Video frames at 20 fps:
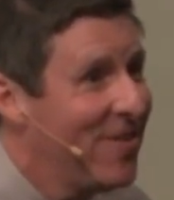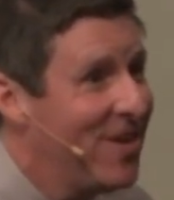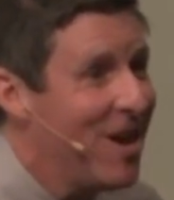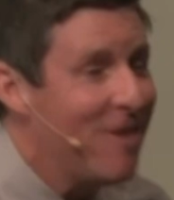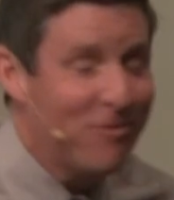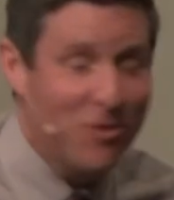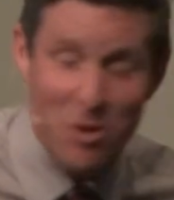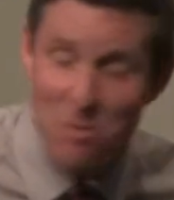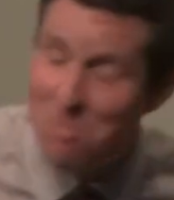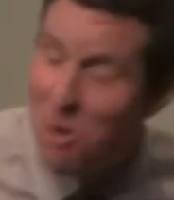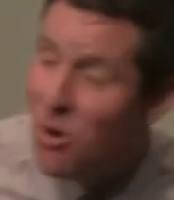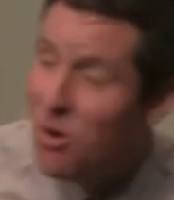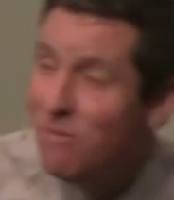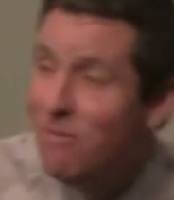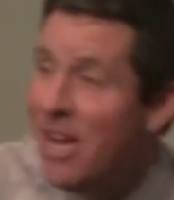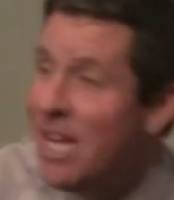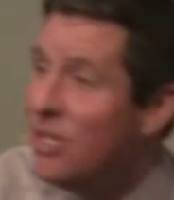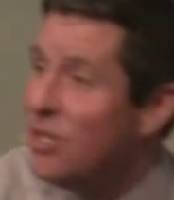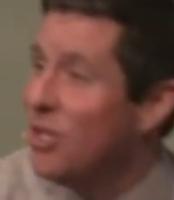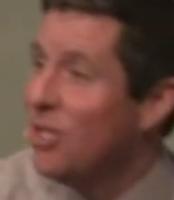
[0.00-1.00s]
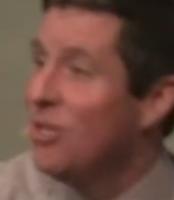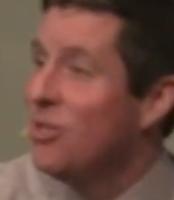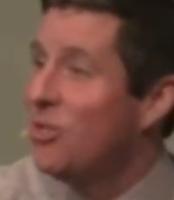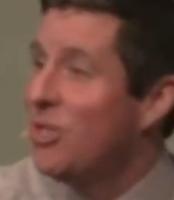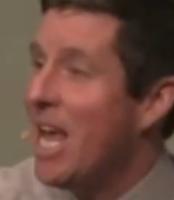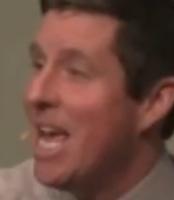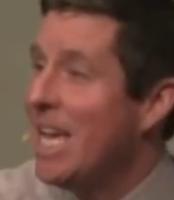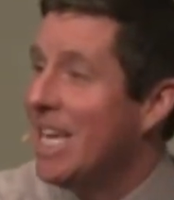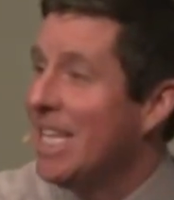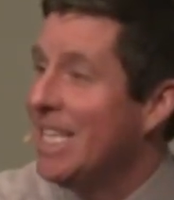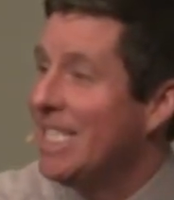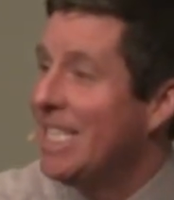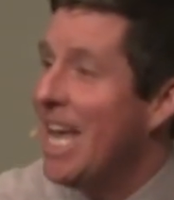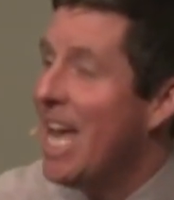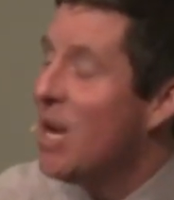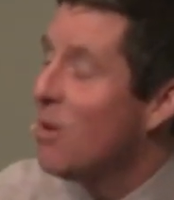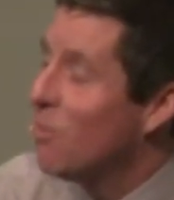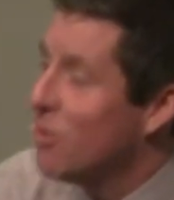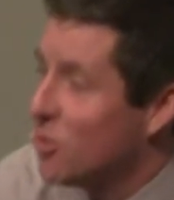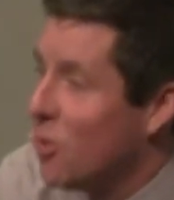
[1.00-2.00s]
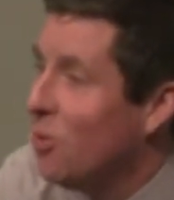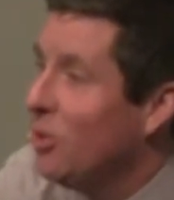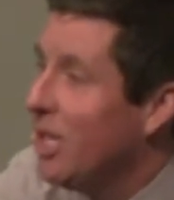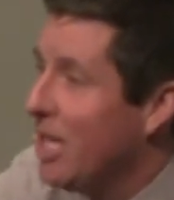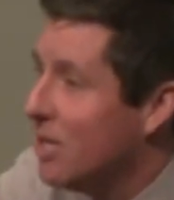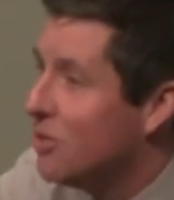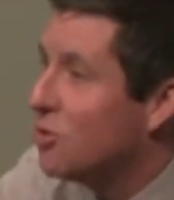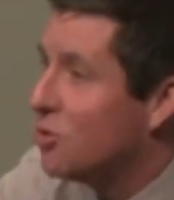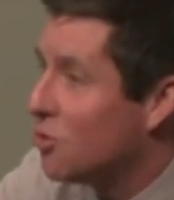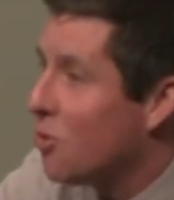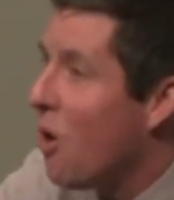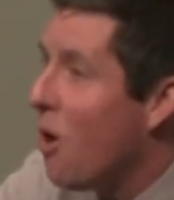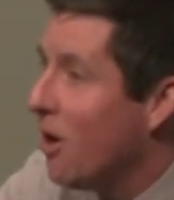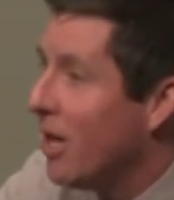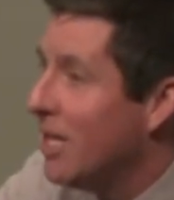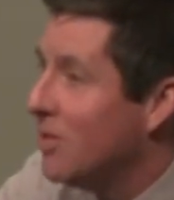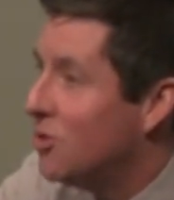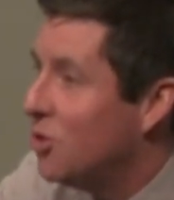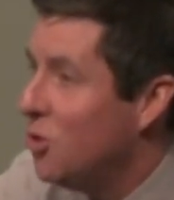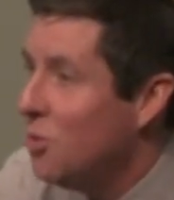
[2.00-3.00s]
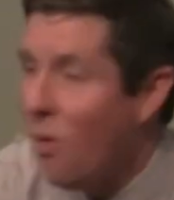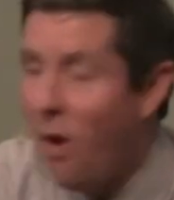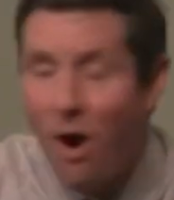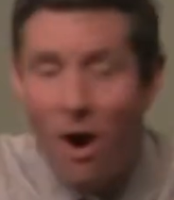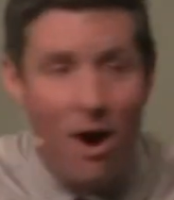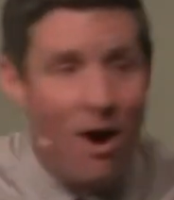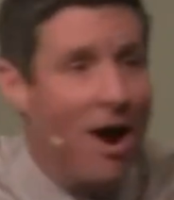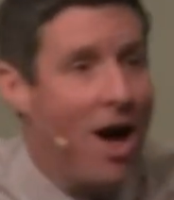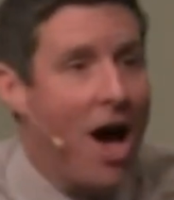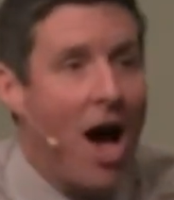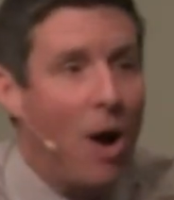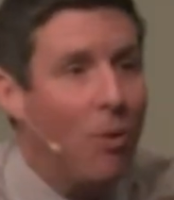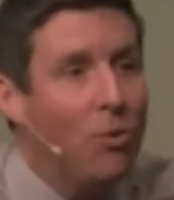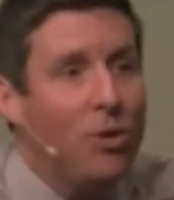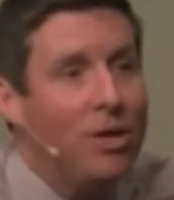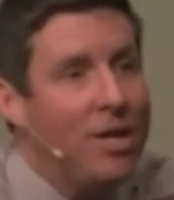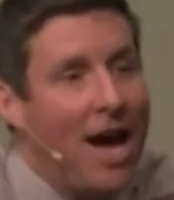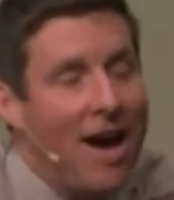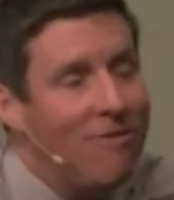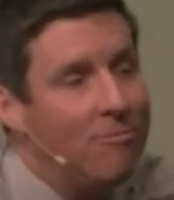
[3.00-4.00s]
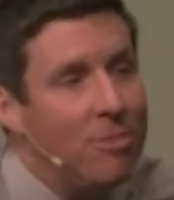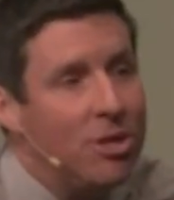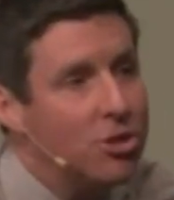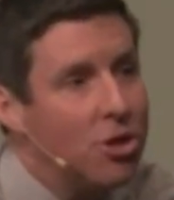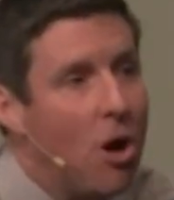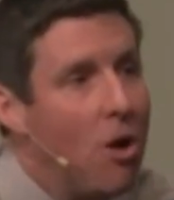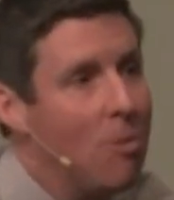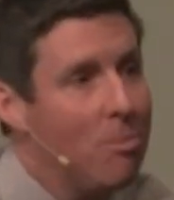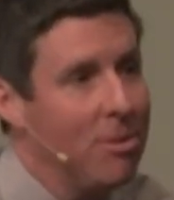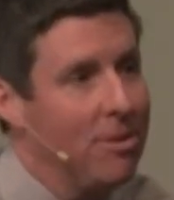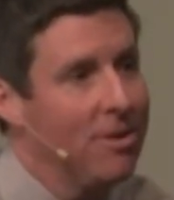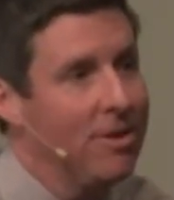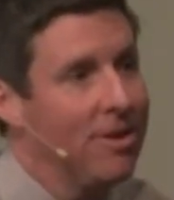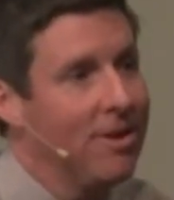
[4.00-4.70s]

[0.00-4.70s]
If your motivation to stay content was only as strong as you are, I wouldn't have much hope.